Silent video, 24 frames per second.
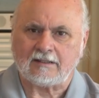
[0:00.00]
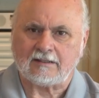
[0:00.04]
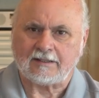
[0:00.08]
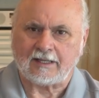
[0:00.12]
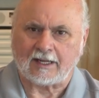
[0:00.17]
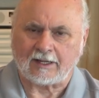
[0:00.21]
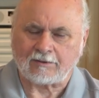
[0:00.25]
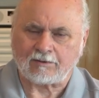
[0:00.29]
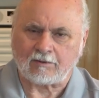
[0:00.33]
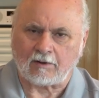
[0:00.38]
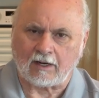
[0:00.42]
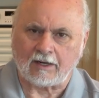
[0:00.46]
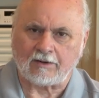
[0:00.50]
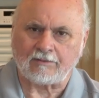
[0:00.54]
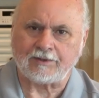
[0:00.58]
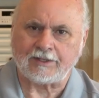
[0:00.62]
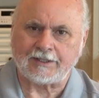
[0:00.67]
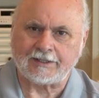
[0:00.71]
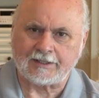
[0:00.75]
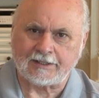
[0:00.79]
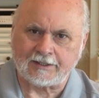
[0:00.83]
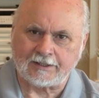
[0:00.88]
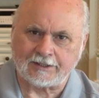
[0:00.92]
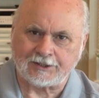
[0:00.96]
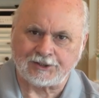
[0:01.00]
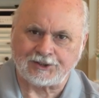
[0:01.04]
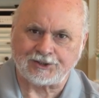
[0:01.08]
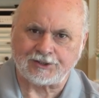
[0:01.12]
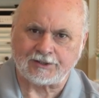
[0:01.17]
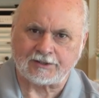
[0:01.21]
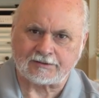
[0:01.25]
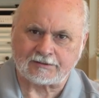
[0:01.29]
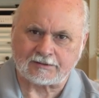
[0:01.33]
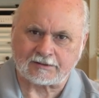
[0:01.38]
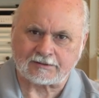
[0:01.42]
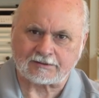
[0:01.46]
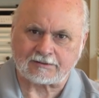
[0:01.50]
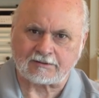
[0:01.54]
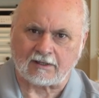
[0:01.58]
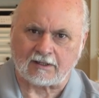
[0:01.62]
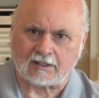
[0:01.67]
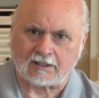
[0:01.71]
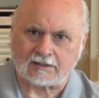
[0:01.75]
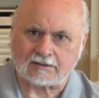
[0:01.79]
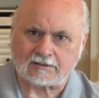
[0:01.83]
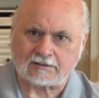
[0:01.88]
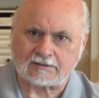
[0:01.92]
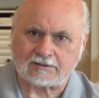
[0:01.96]
That's why we needed Jesus
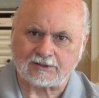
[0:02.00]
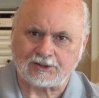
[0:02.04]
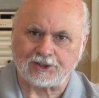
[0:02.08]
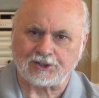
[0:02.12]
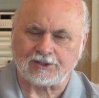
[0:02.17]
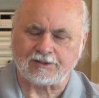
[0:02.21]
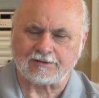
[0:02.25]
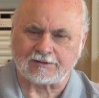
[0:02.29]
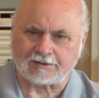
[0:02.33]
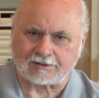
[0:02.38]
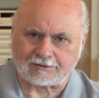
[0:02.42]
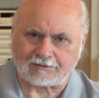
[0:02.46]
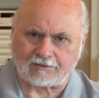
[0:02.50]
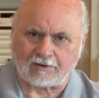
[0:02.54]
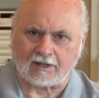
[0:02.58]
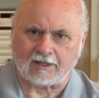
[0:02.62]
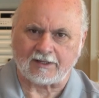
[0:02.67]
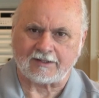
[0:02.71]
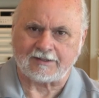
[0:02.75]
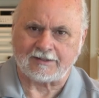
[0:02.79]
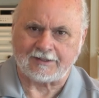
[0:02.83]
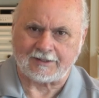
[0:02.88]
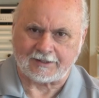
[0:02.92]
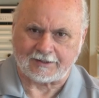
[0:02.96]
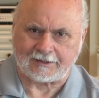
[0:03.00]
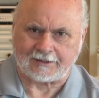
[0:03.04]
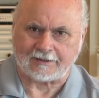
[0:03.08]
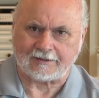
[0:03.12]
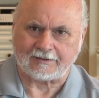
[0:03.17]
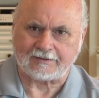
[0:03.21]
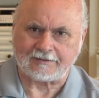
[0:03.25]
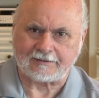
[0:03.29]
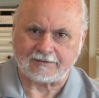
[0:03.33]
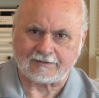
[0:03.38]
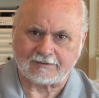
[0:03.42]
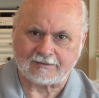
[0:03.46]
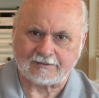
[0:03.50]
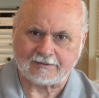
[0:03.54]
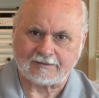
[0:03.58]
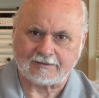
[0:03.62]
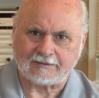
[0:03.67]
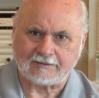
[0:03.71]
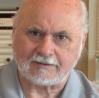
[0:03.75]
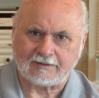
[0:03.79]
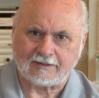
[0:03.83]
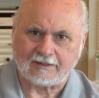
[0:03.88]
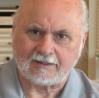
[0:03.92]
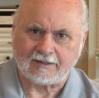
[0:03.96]
Christ. Jesus Christ did it.
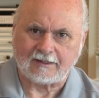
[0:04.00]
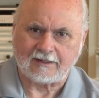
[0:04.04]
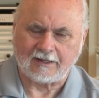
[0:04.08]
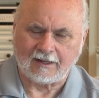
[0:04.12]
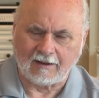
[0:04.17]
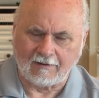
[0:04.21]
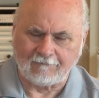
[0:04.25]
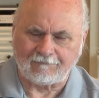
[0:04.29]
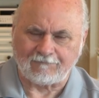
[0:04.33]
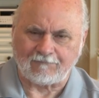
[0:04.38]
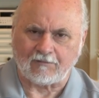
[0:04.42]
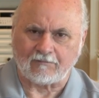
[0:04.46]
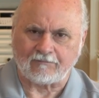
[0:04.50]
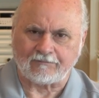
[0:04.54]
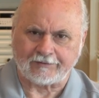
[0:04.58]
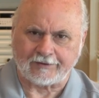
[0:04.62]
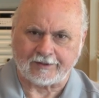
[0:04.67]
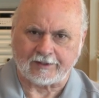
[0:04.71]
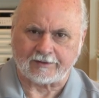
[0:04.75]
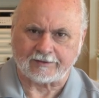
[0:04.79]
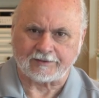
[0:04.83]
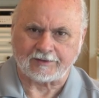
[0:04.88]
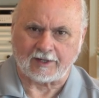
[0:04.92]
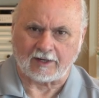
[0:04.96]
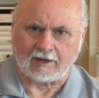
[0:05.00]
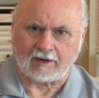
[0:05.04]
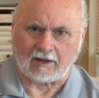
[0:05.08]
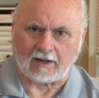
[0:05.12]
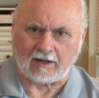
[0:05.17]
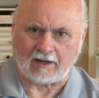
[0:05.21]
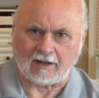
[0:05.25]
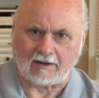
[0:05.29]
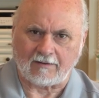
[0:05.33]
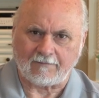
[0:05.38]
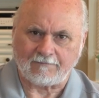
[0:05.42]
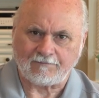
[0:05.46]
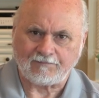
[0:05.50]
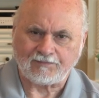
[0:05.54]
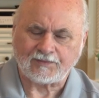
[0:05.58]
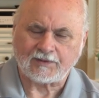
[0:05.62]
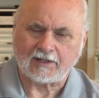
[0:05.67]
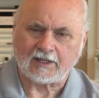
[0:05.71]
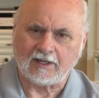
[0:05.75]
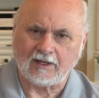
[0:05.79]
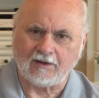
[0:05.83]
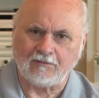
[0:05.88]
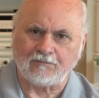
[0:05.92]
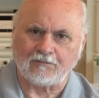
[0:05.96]
He fulfilled the law.
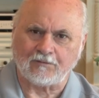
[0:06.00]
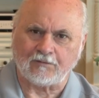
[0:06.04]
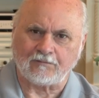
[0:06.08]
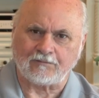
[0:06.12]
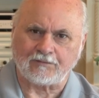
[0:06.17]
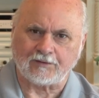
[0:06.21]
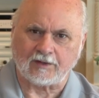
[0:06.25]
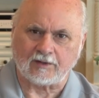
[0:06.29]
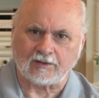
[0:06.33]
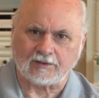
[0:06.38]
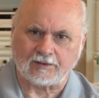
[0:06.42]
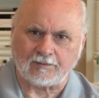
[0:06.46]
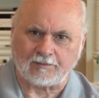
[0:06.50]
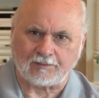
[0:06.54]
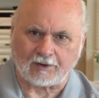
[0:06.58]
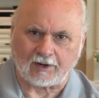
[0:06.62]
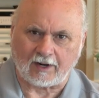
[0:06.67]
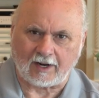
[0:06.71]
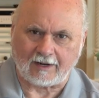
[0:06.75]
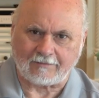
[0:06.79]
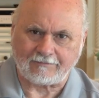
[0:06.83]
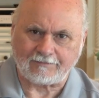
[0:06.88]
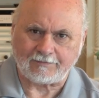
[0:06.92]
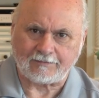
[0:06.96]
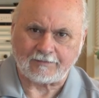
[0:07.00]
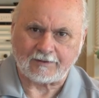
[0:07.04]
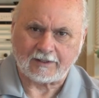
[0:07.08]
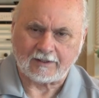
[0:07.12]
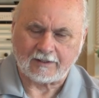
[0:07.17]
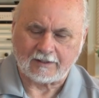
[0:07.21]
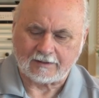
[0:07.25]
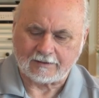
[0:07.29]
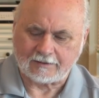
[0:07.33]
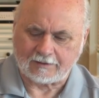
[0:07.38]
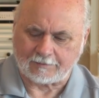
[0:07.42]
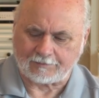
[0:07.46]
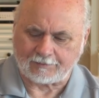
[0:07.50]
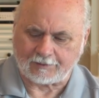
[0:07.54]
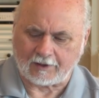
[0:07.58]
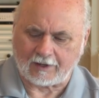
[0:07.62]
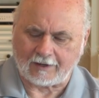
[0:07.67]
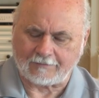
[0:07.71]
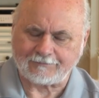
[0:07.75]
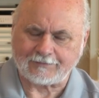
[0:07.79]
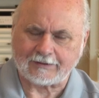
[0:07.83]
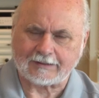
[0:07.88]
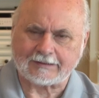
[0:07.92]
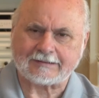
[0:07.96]
He fulfilled the
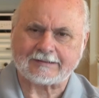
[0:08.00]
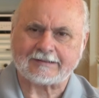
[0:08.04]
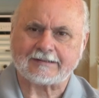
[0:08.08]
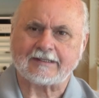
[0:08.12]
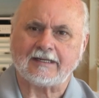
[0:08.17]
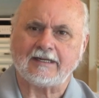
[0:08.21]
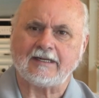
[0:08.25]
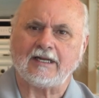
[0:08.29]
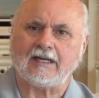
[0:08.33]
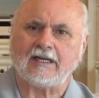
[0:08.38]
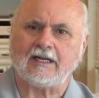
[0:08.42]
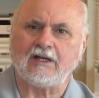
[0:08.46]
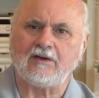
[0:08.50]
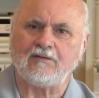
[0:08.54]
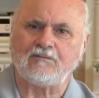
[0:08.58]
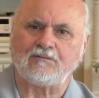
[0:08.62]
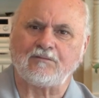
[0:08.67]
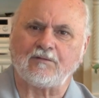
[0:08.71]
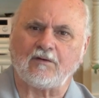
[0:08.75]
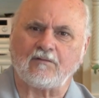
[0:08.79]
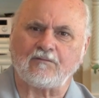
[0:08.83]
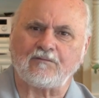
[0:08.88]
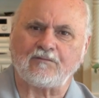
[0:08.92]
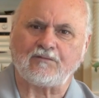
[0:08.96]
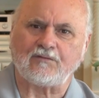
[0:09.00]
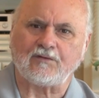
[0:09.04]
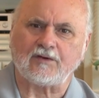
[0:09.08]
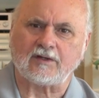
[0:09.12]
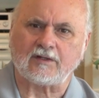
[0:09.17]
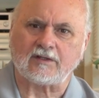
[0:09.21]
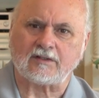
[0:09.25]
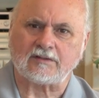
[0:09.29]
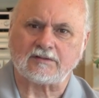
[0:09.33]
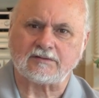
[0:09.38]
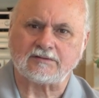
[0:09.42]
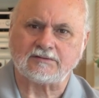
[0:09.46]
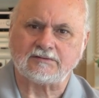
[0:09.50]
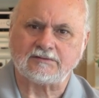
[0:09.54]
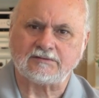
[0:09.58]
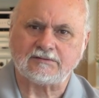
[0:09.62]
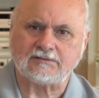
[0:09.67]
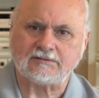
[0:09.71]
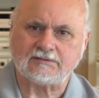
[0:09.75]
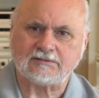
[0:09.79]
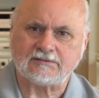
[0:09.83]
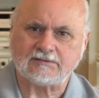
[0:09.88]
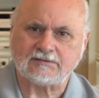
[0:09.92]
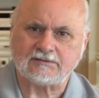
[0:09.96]
prophets. He fulfilled
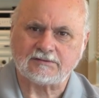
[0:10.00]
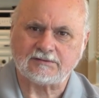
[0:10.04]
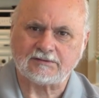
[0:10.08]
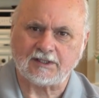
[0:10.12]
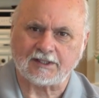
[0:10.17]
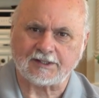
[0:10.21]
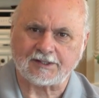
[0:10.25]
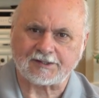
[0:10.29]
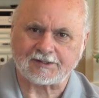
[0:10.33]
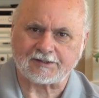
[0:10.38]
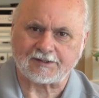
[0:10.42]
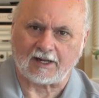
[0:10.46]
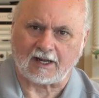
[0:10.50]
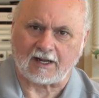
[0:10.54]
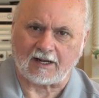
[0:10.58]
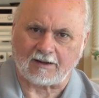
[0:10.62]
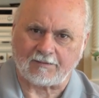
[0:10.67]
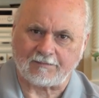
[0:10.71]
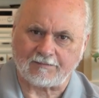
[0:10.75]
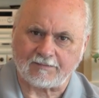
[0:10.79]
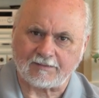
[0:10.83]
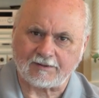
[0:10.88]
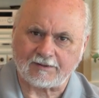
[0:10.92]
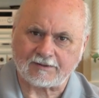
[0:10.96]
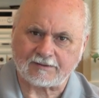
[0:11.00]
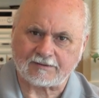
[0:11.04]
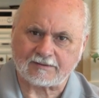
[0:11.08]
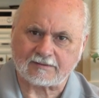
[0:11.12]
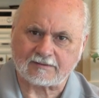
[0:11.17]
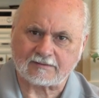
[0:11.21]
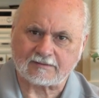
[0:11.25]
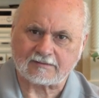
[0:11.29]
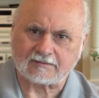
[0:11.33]
the Psalms.